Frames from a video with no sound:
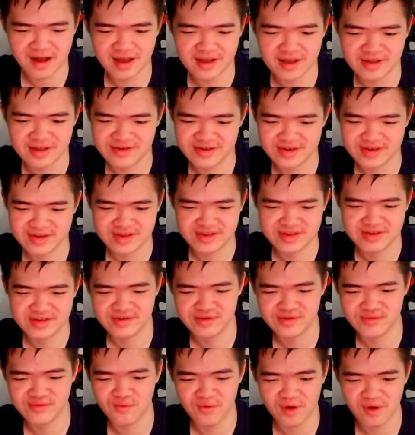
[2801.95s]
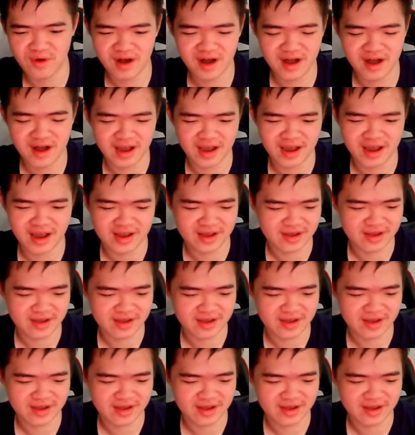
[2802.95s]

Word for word: Just just why?